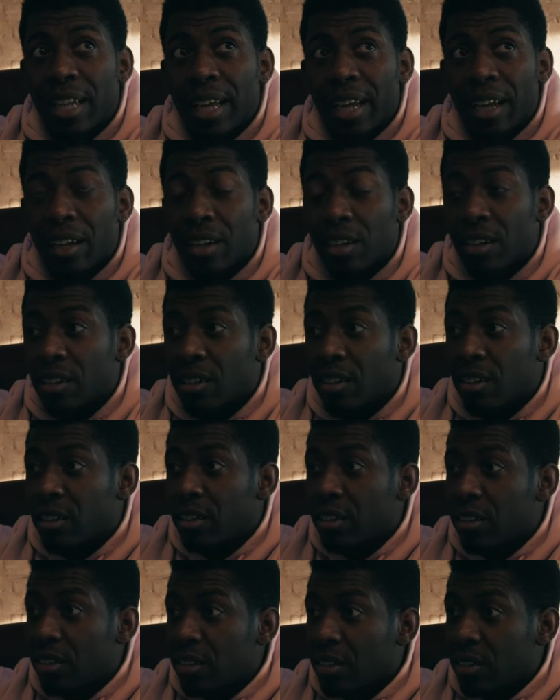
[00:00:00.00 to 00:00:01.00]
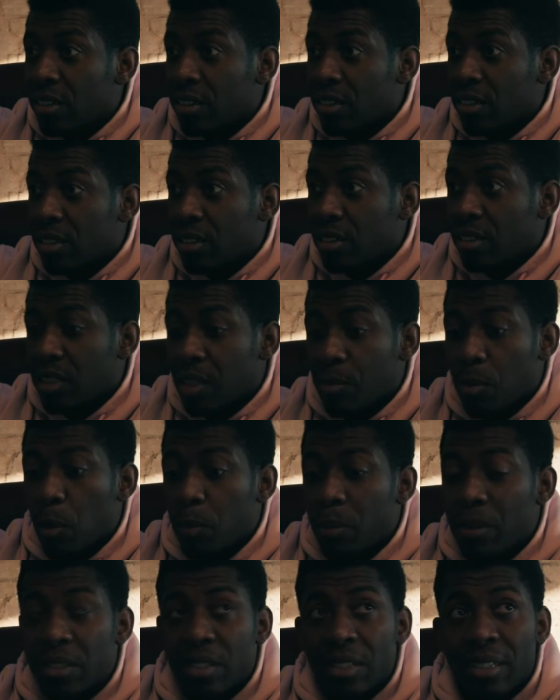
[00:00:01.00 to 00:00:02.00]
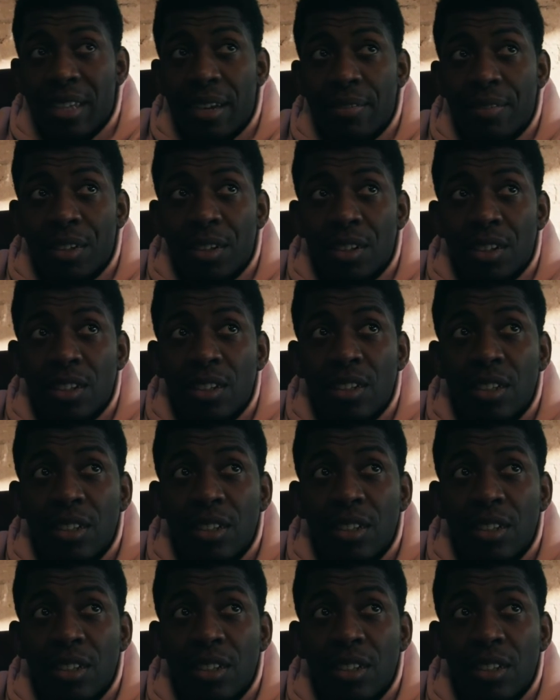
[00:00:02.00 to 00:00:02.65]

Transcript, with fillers: today. Gym opens at 7.